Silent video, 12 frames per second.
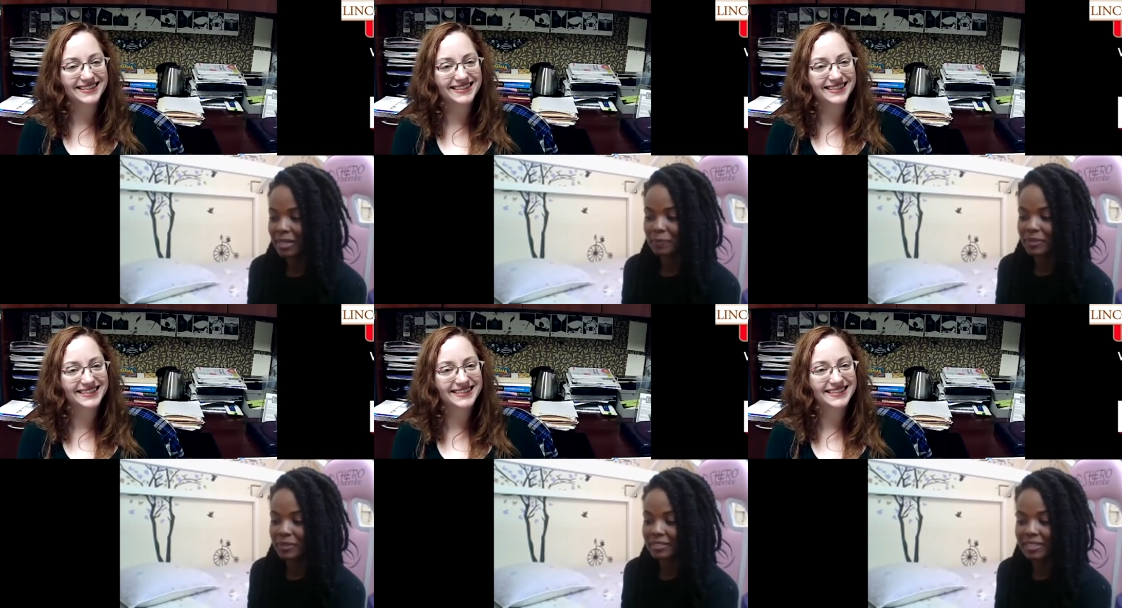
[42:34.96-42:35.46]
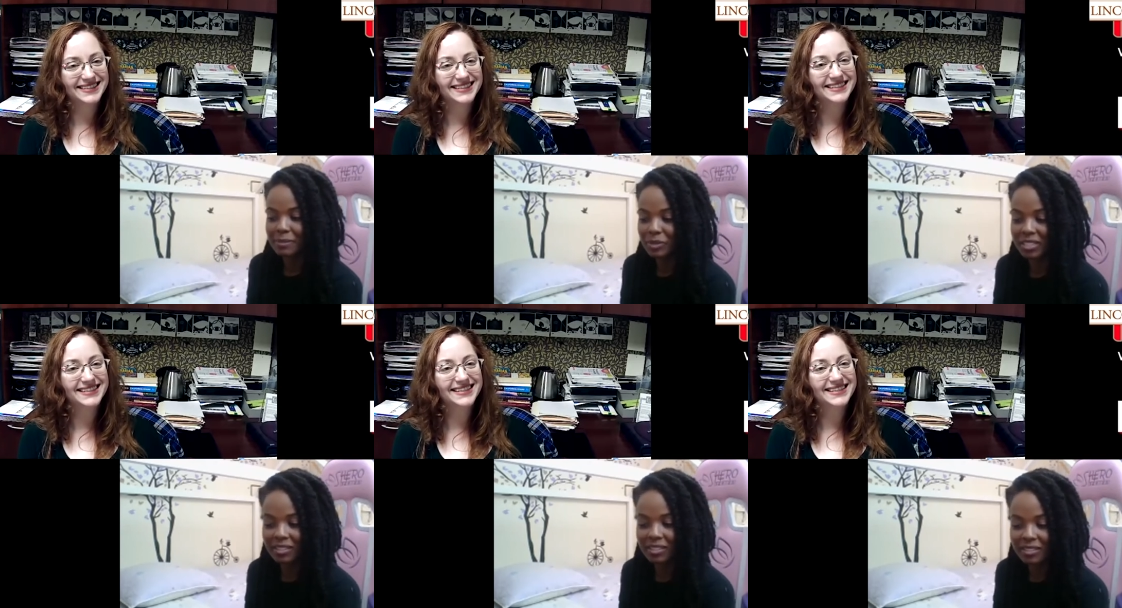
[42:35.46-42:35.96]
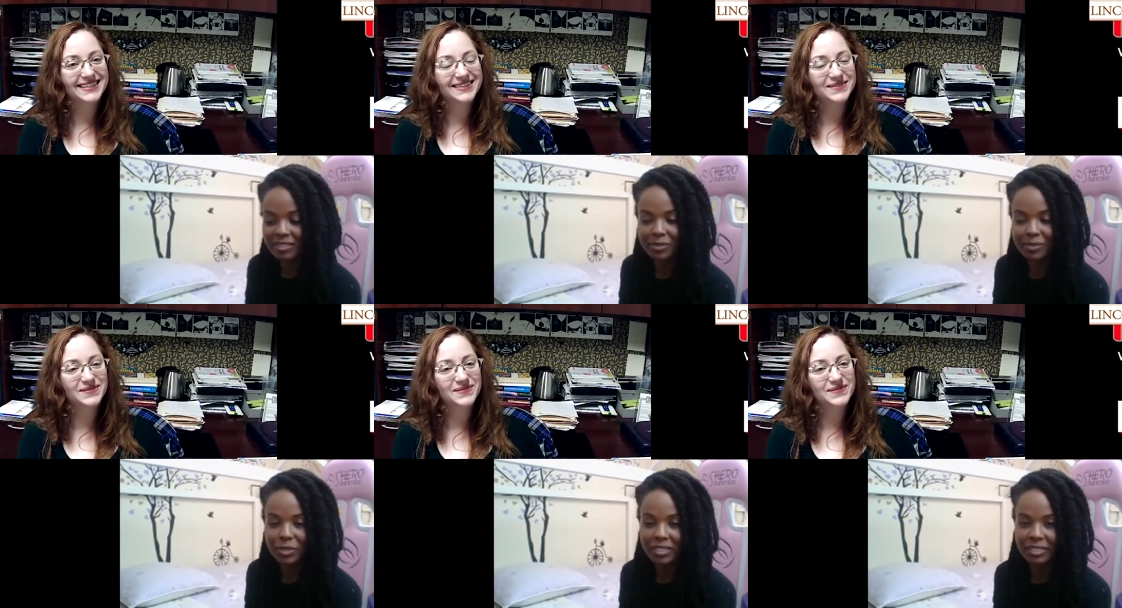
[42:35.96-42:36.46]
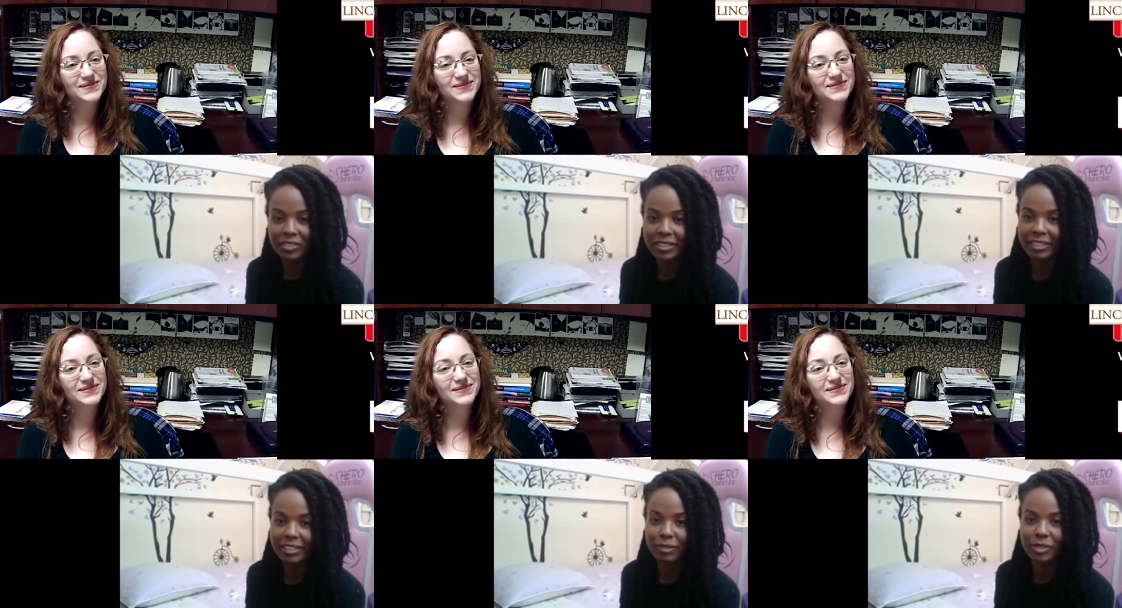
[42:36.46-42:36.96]
Speaker 1: I'm simultaneously working on
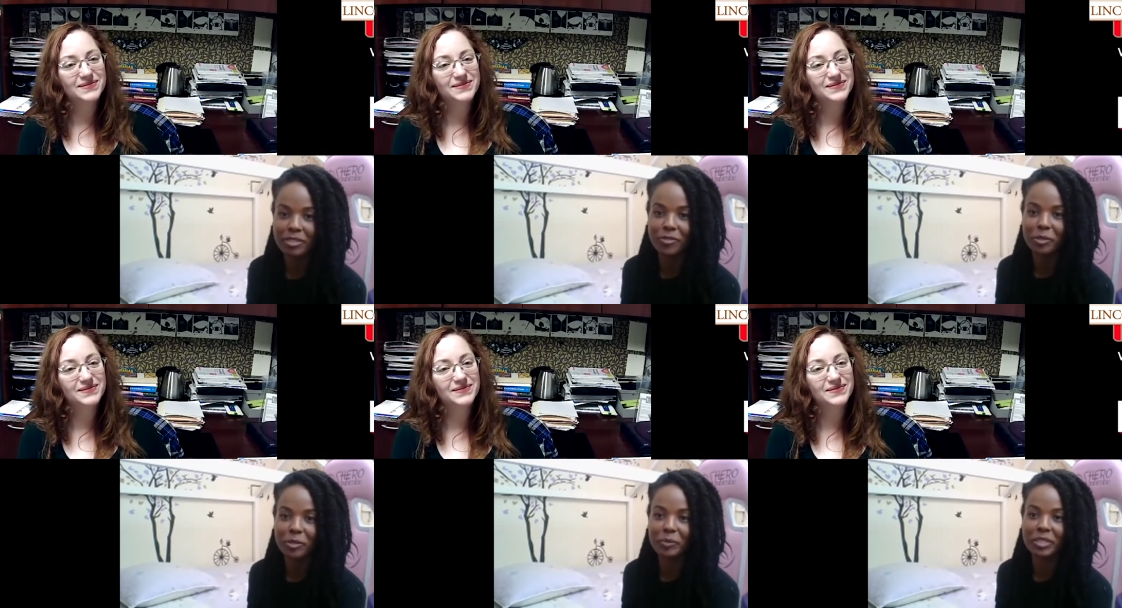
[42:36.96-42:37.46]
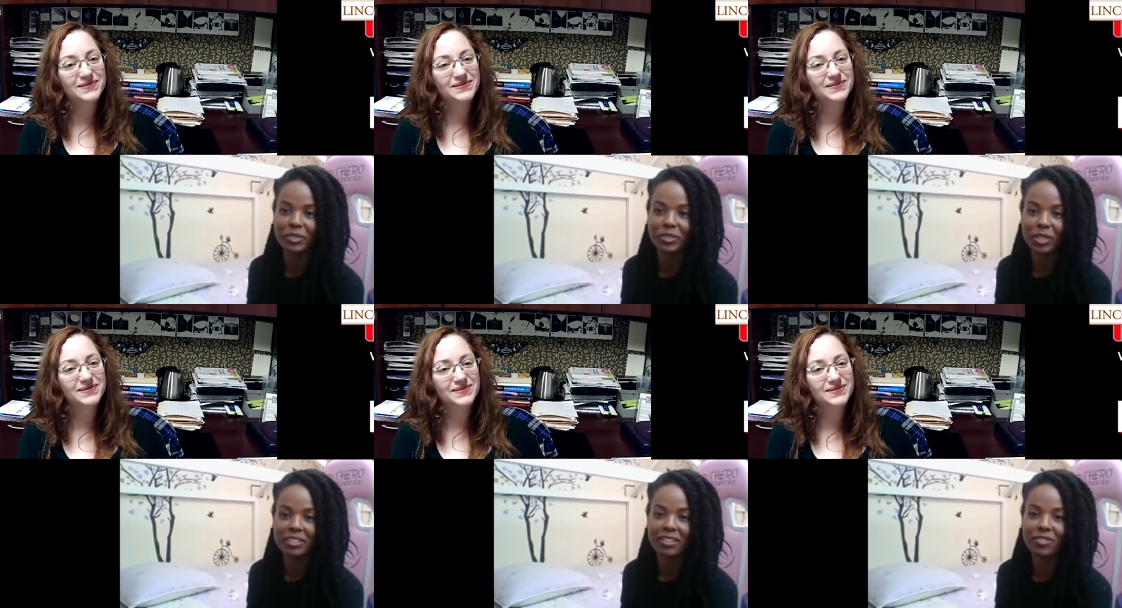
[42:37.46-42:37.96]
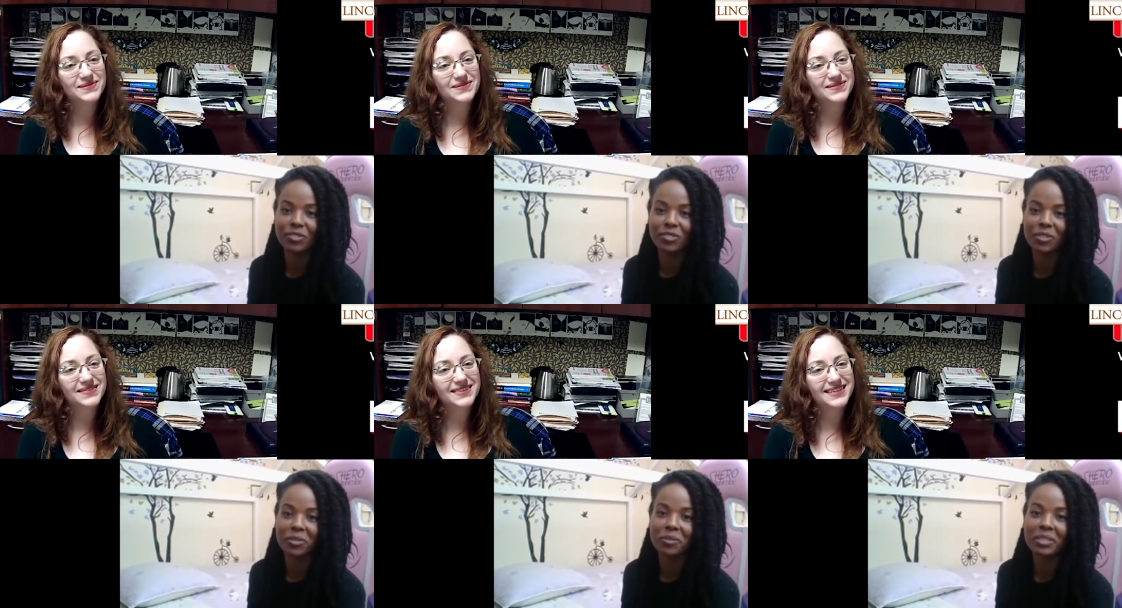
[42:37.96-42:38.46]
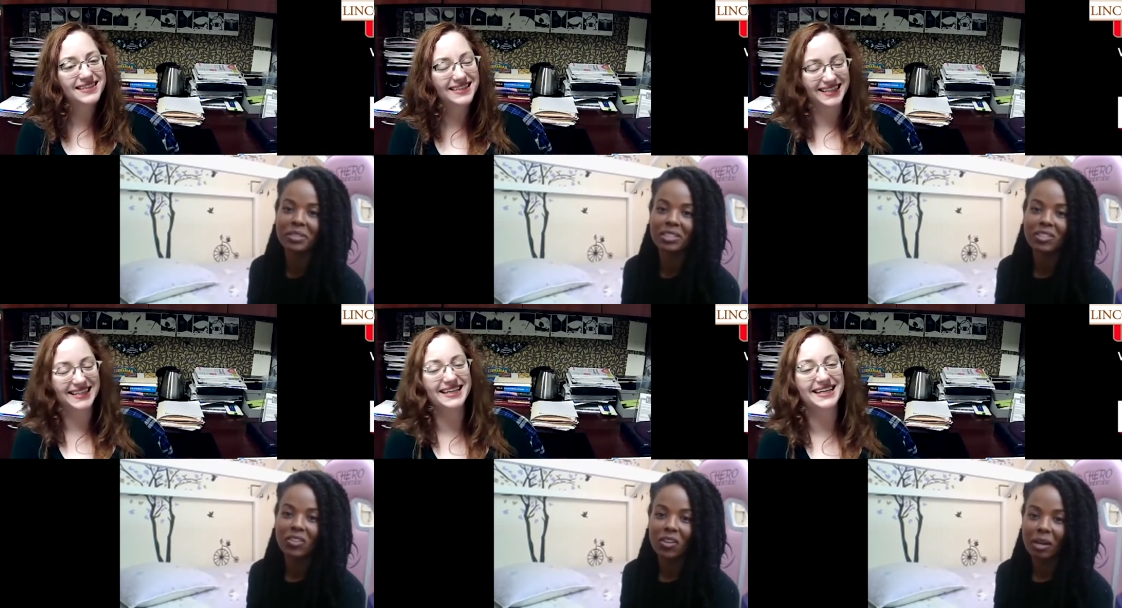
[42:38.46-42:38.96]
like three or four books right now. So
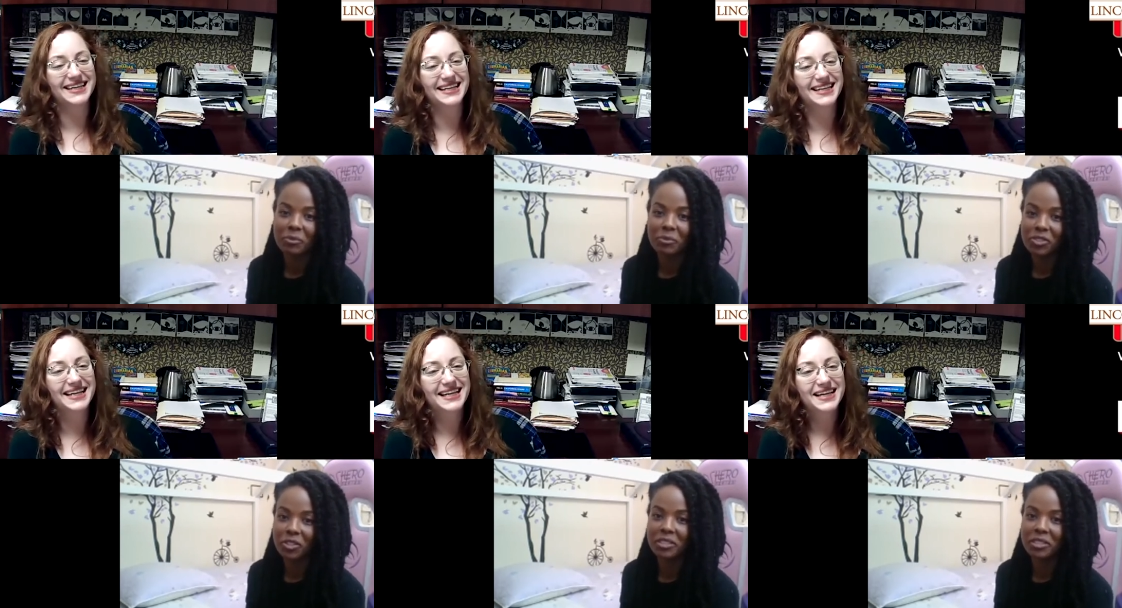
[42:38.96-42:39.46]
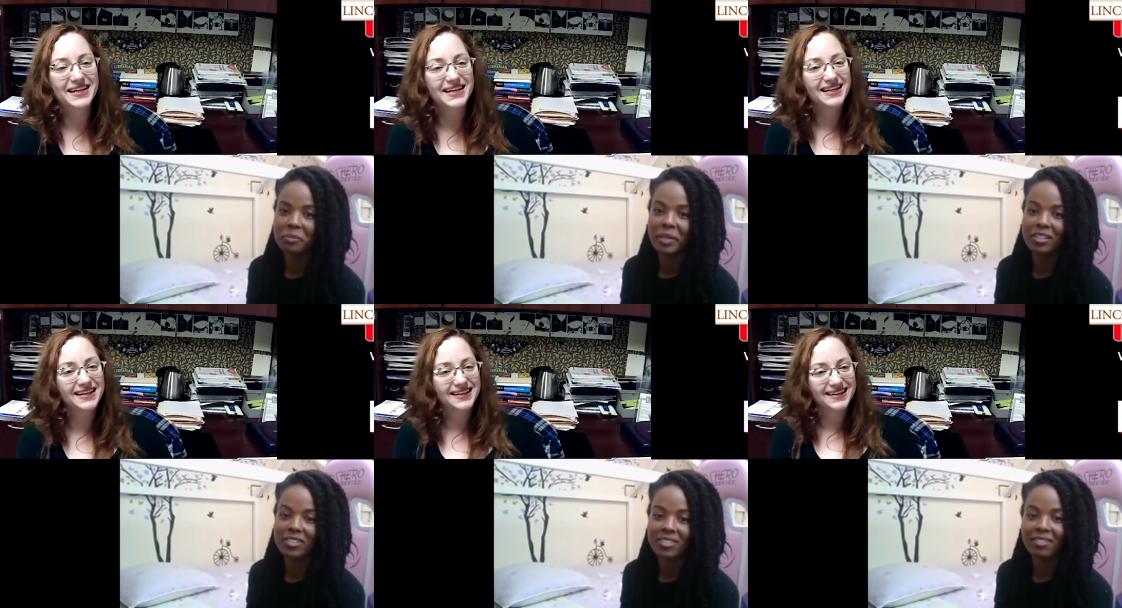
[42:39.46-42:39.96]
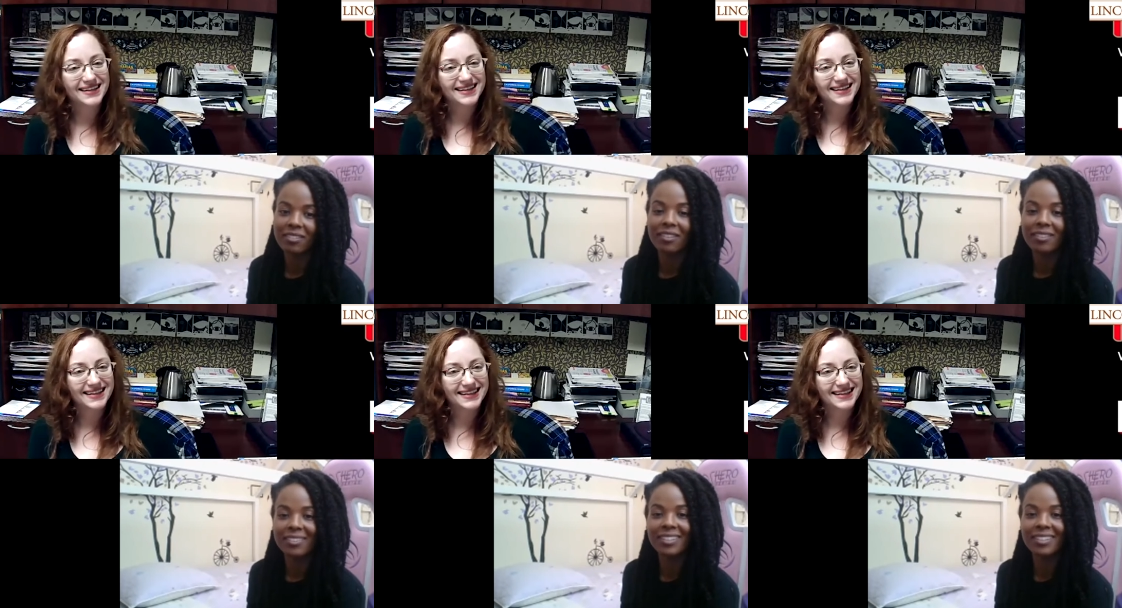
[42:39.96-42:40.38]
trying to manage it all.